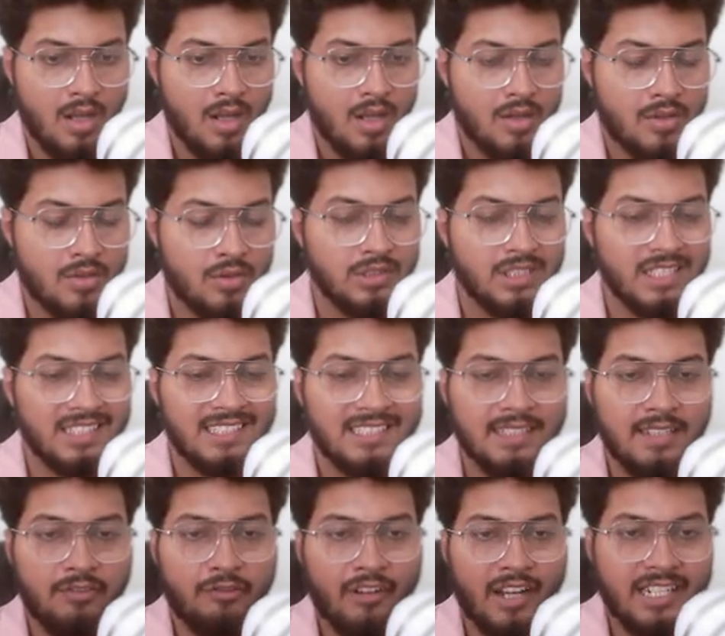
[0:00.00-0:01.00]
so this
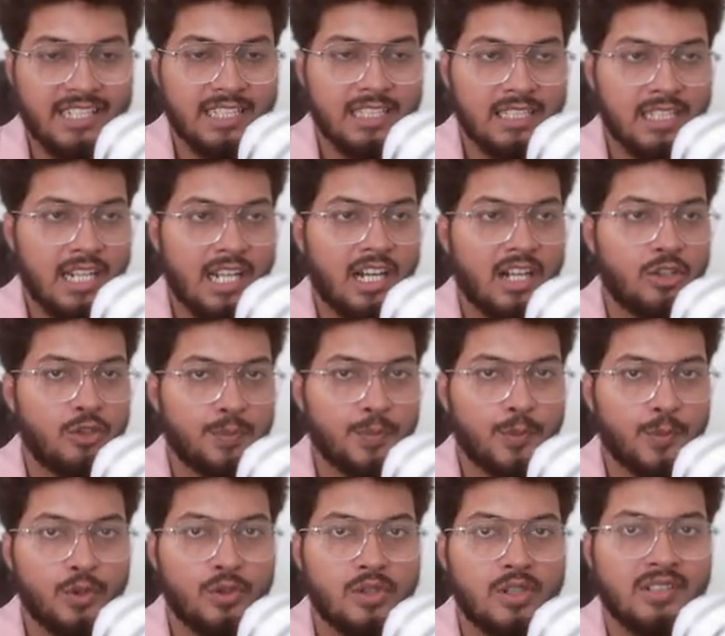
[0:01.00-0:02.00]
is a final
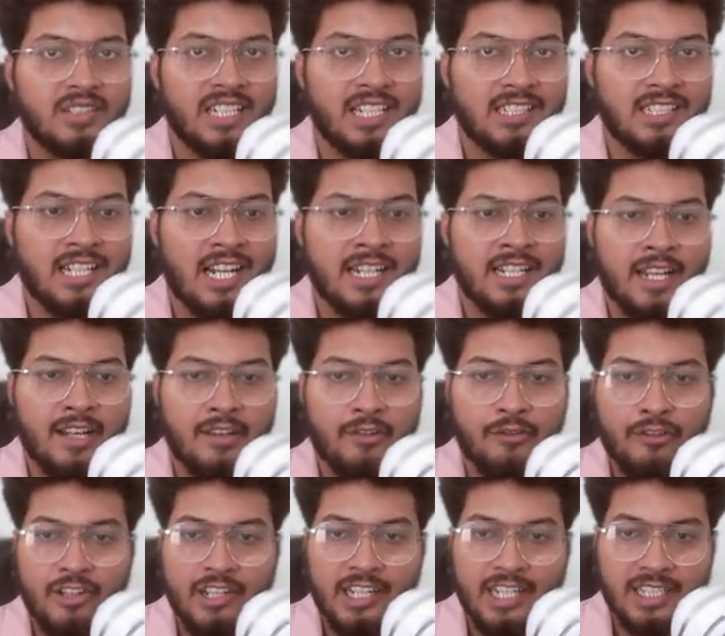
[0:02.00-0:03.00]
output that I have
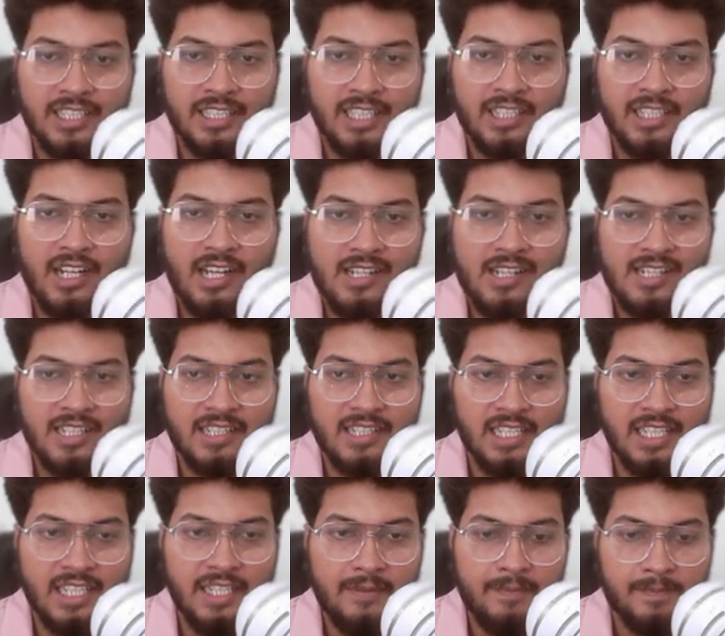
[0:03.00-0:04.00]
created
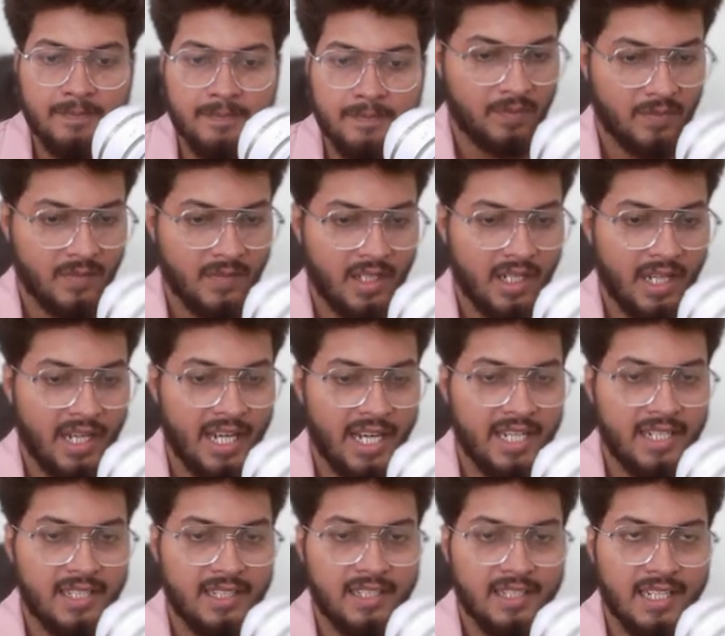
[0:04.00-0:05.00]
recently
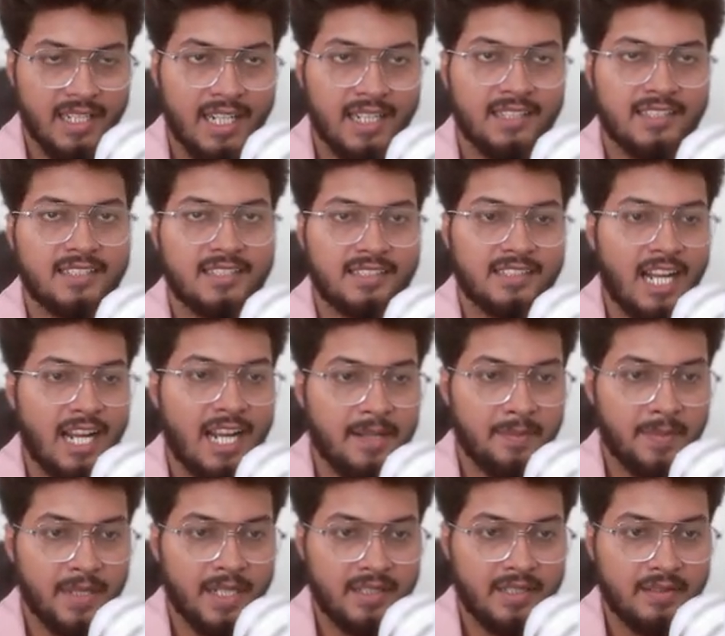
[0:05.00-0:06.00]
and let's type
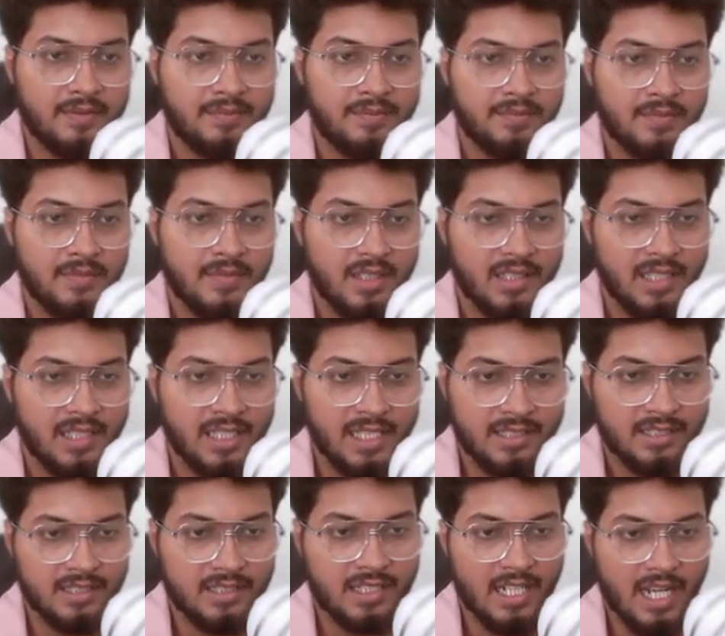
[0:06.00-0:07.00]
it
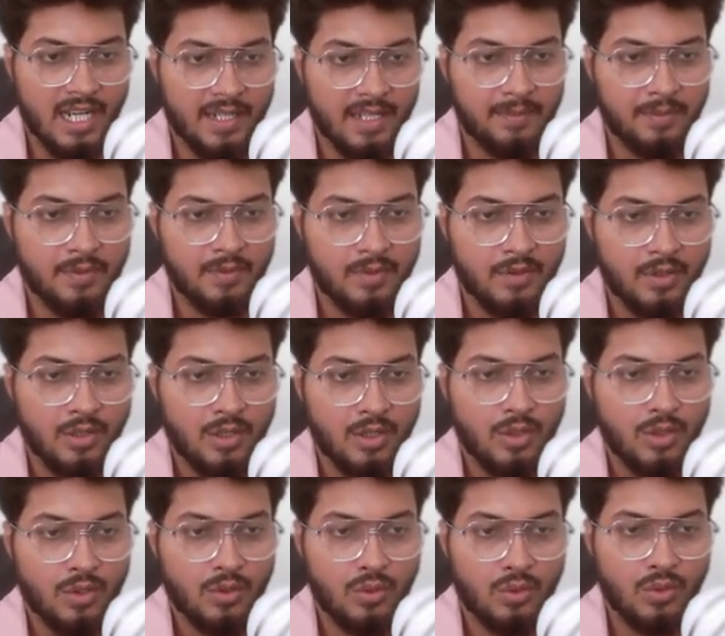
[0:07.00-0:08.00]
let's type
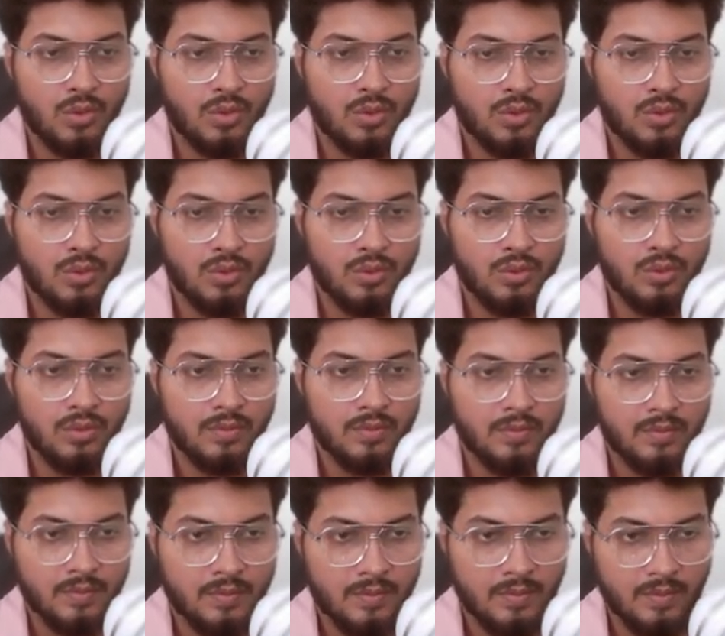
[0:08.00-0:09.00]
Goku
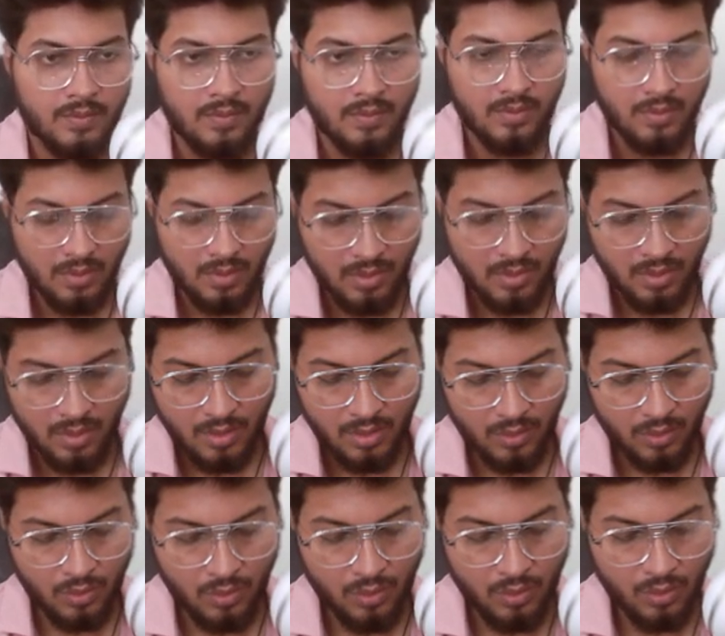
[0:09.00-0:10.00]

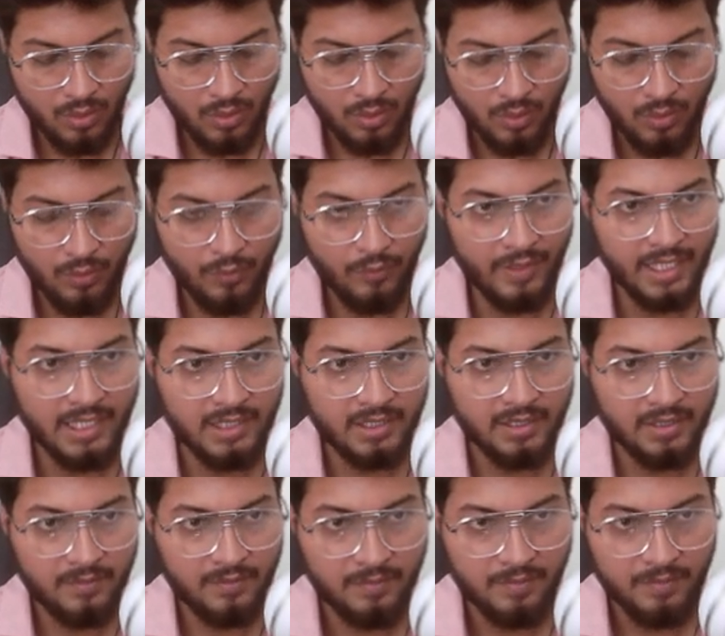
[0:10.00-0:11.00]
Goku
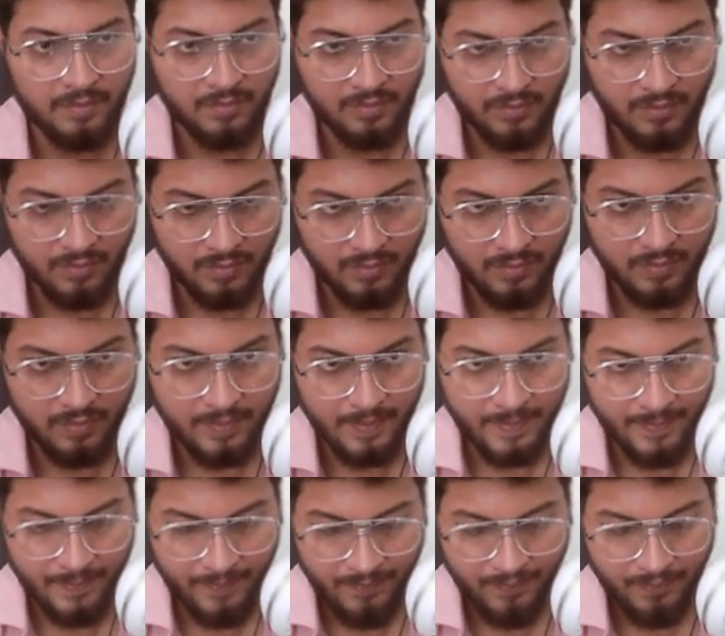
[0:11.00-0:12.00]

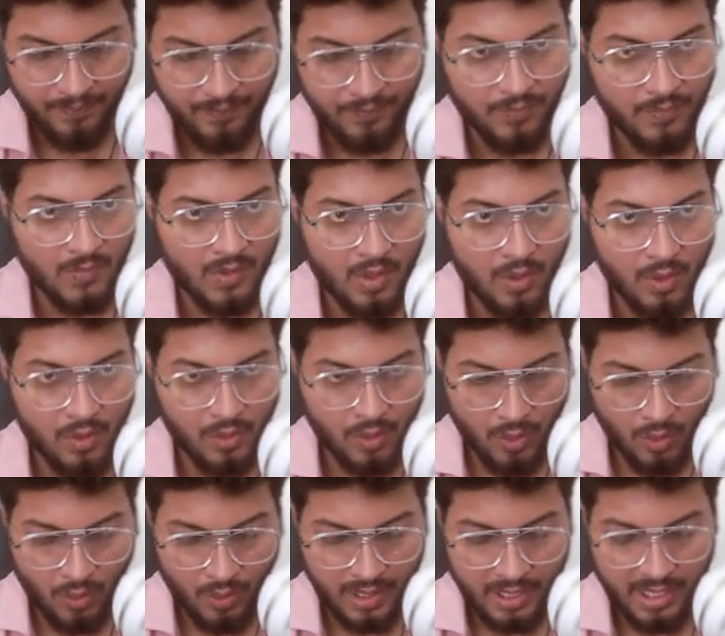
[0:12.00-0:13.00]
with
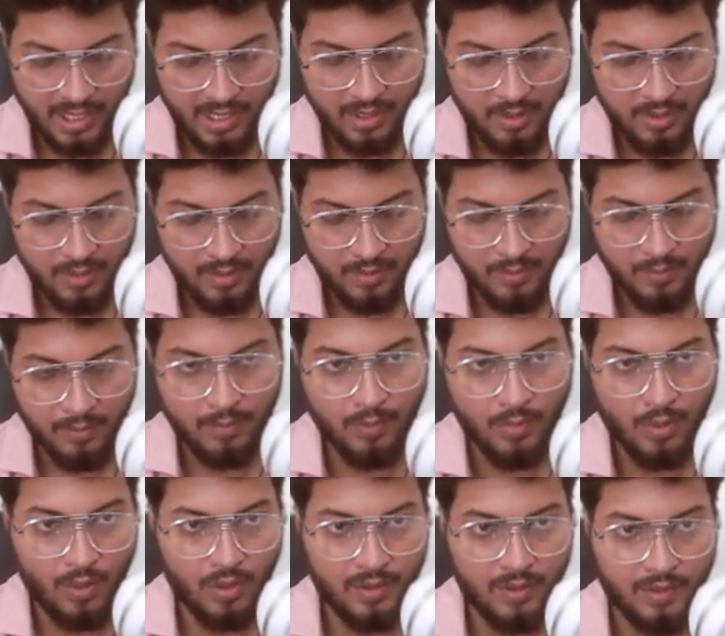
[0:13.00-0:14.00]

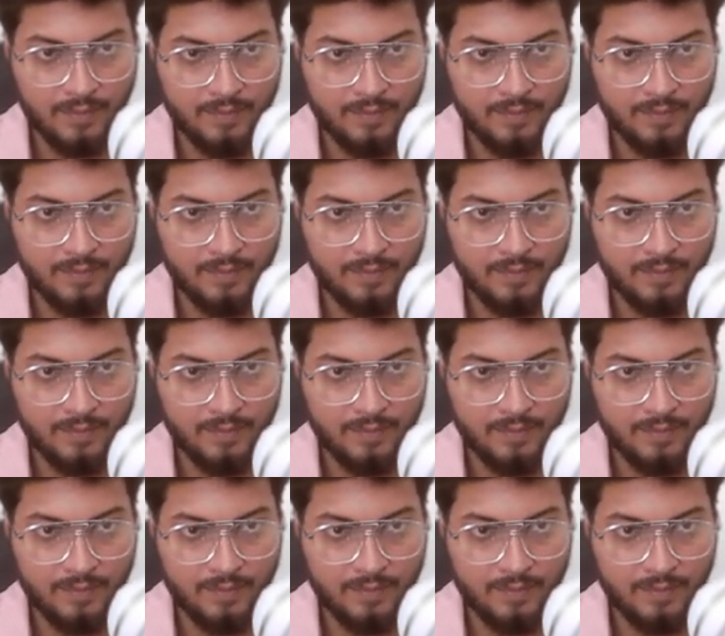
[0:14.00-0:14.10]
Doraemon